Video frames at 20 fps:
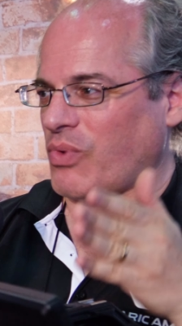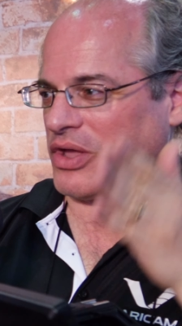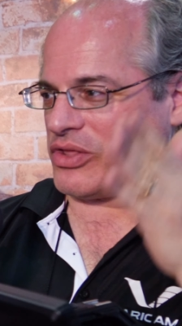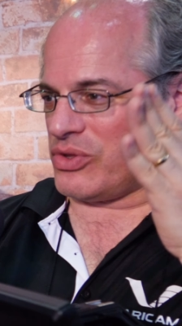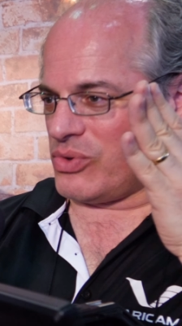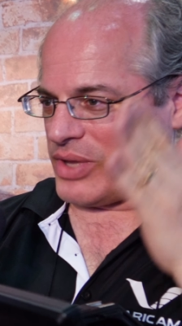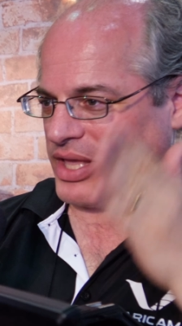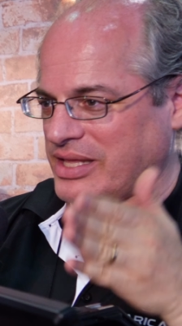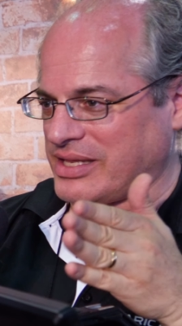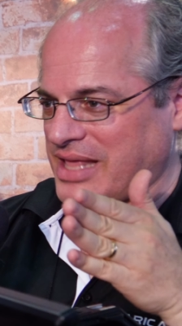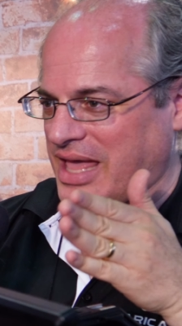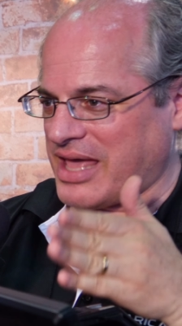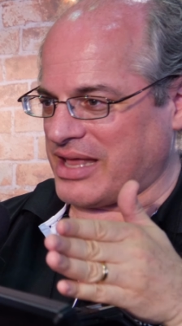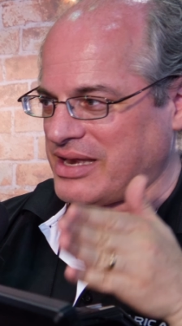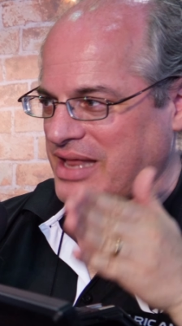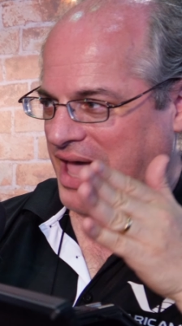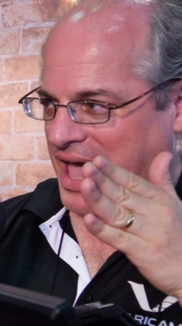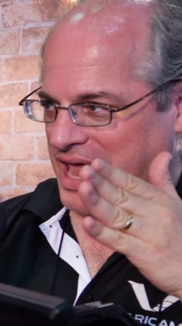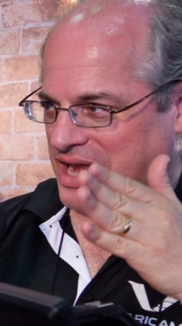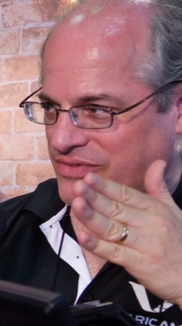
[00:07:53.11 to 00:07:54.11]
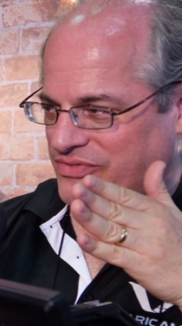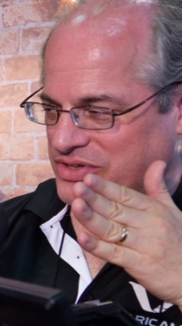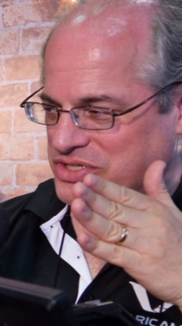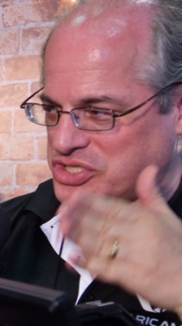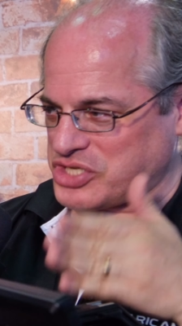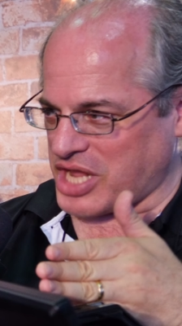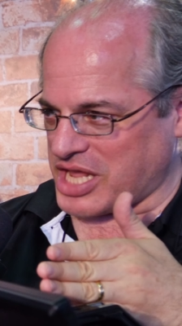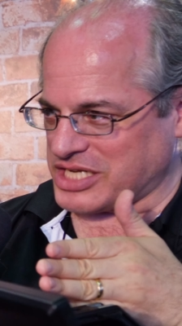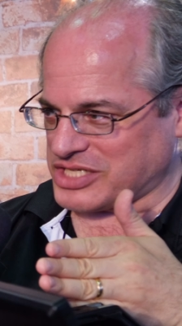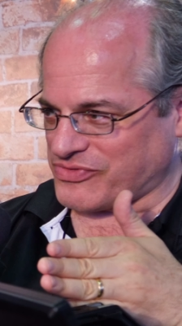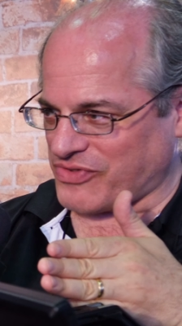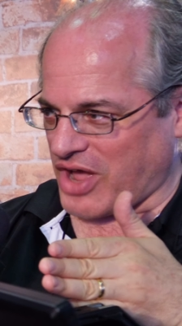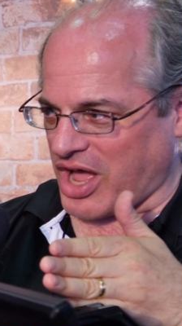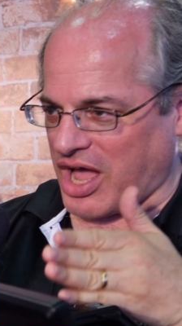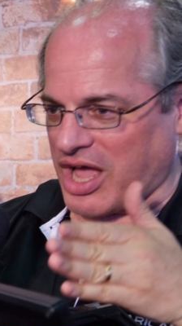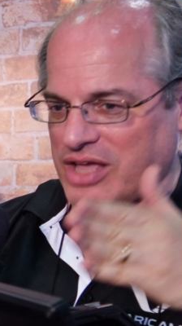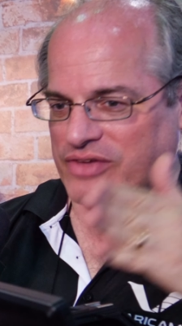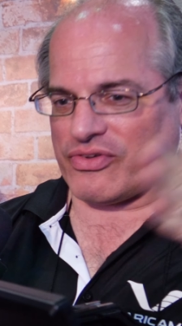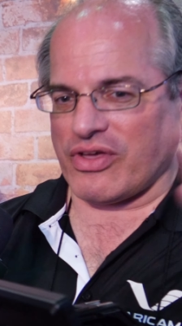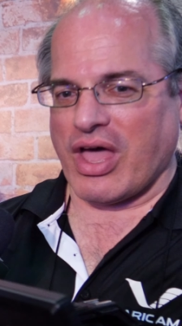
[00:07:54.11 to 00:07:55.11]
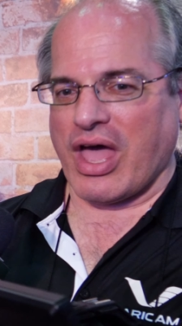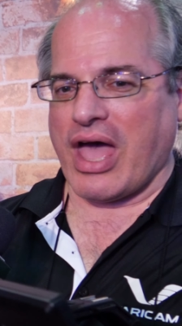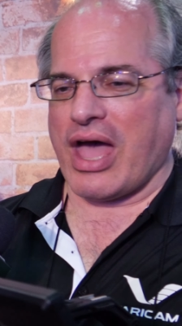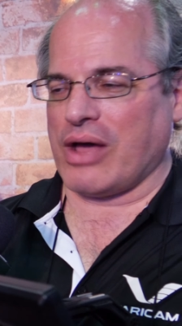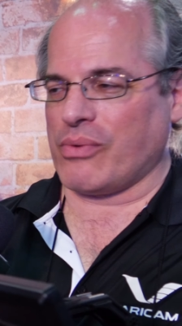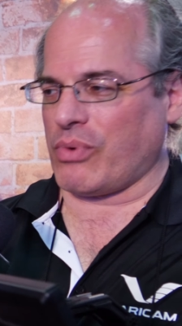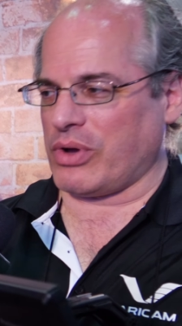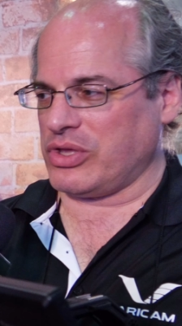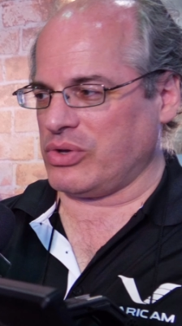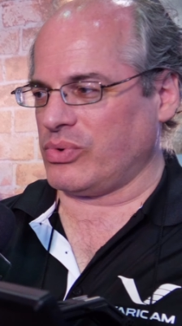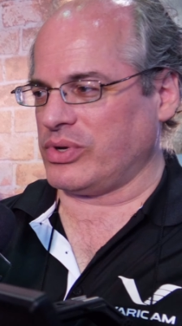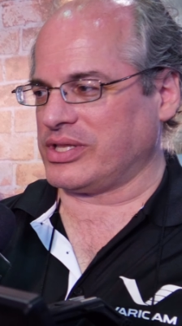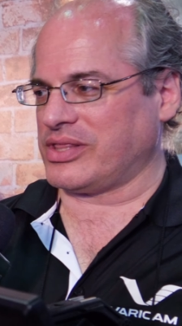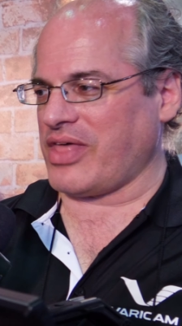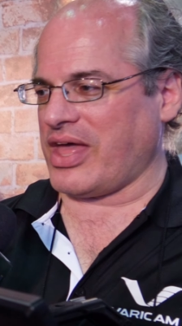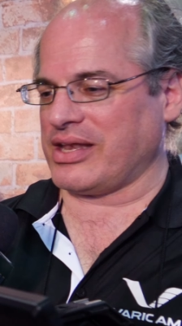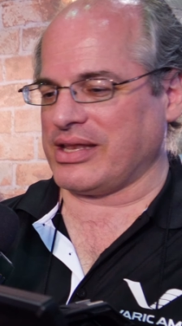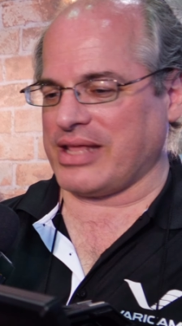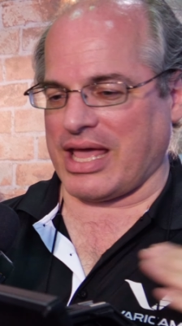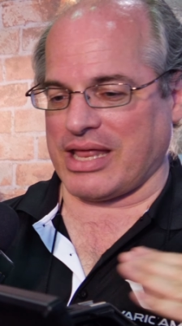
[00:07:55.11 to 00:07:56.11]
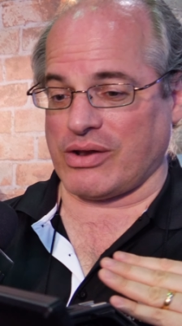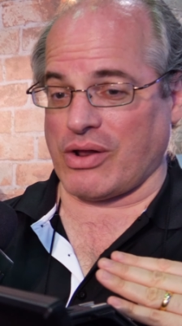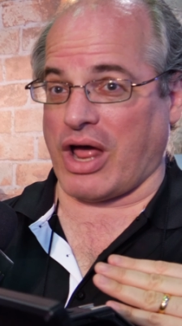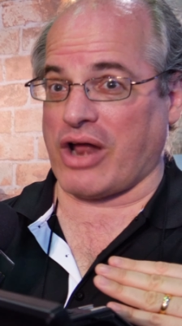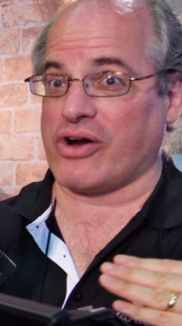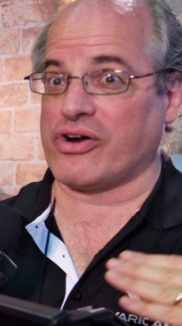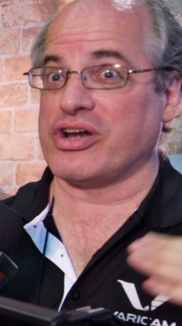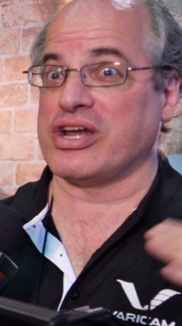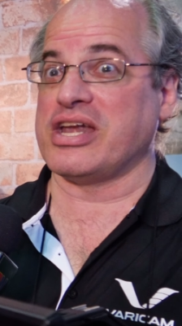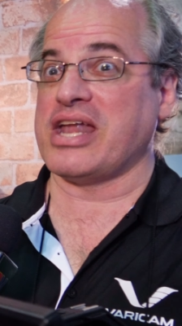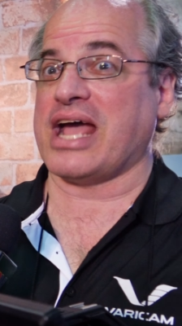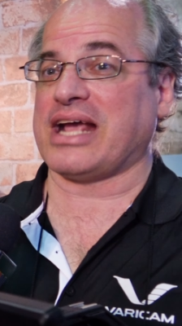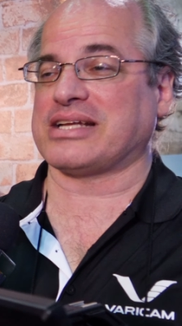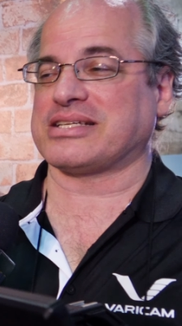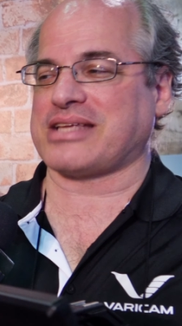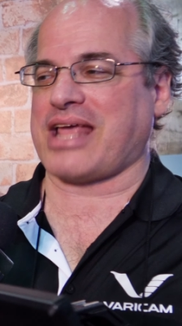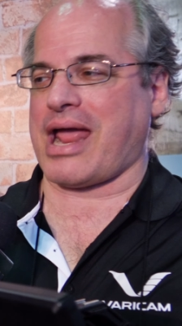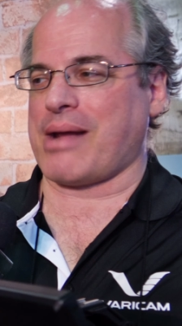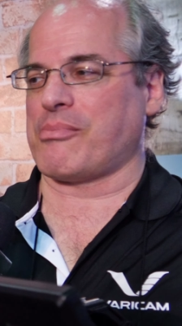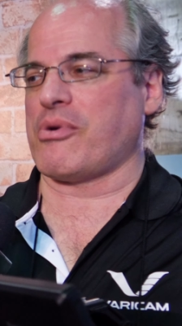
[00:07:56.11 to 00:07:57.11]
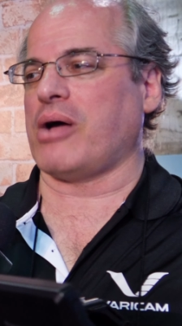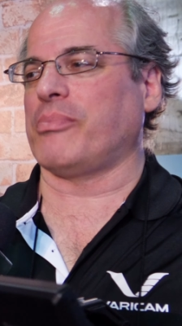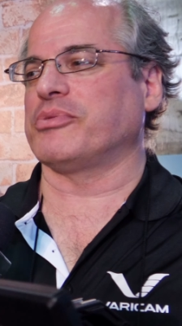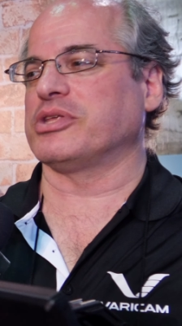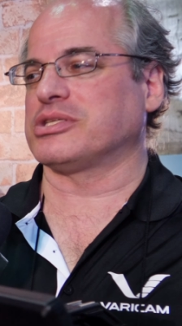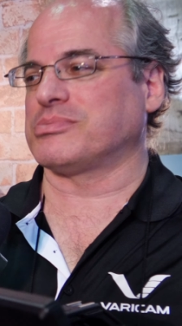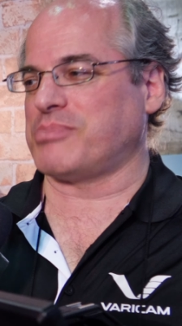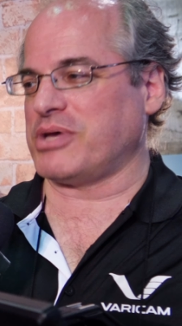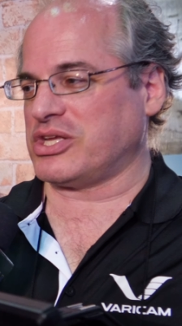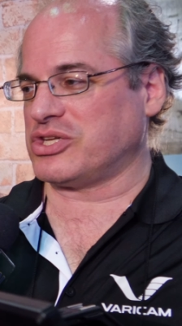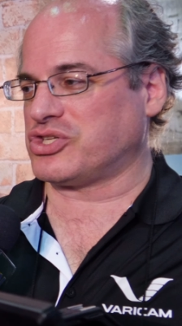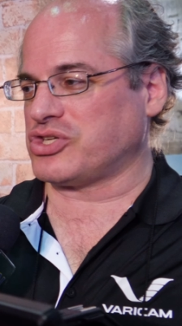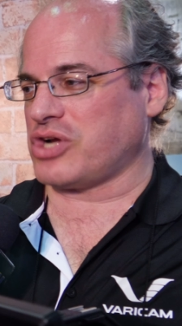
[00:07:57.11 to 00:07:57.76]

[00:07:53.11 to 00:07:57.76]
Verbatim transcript: what you could get out of a GH5 and what you would then get our next camera up. This big